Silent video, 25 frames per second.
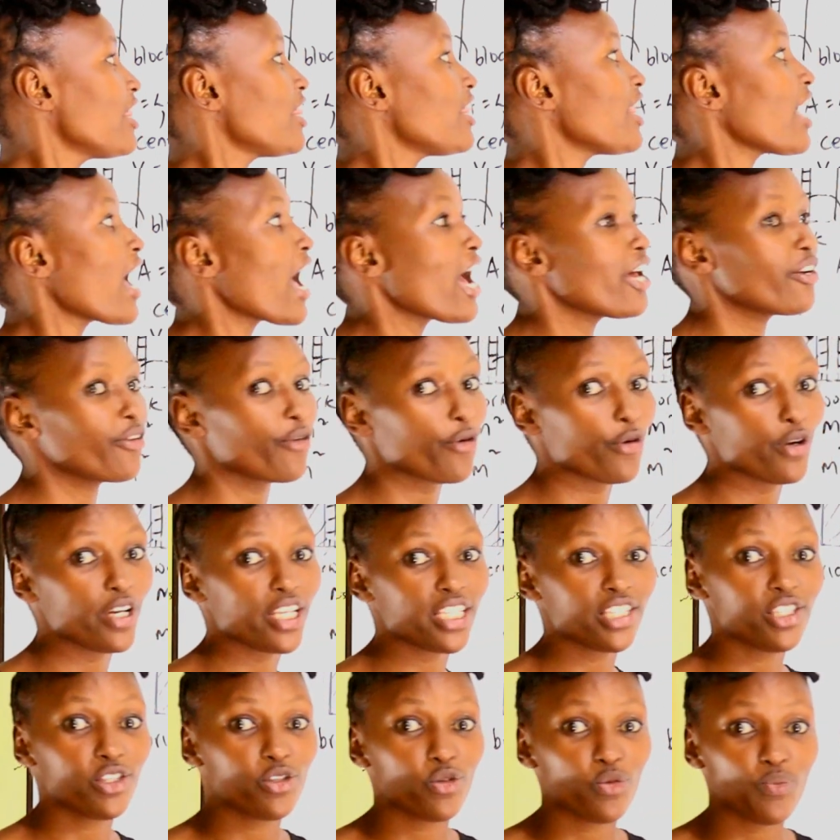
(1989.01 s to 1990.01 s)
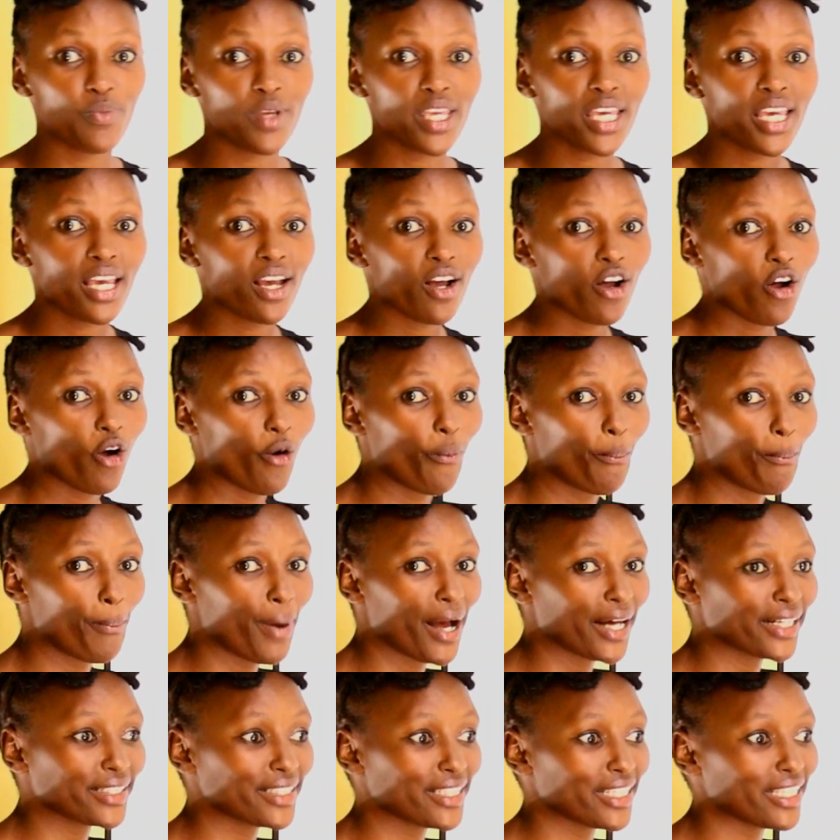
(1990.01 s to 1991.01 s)
The hardcore needs to be
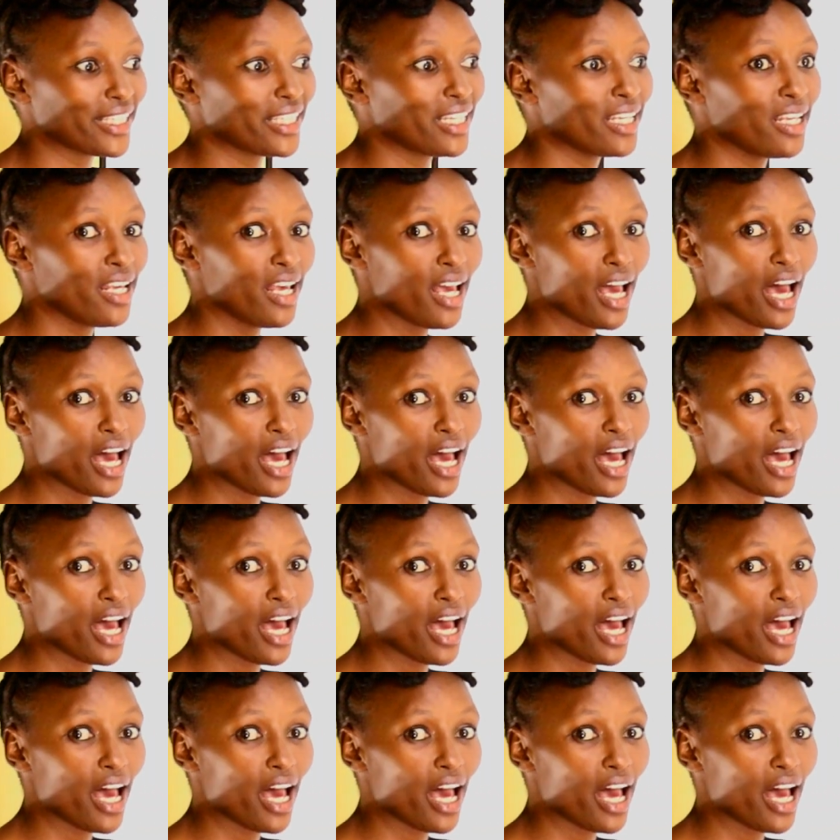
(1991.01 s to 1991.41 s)
compacted.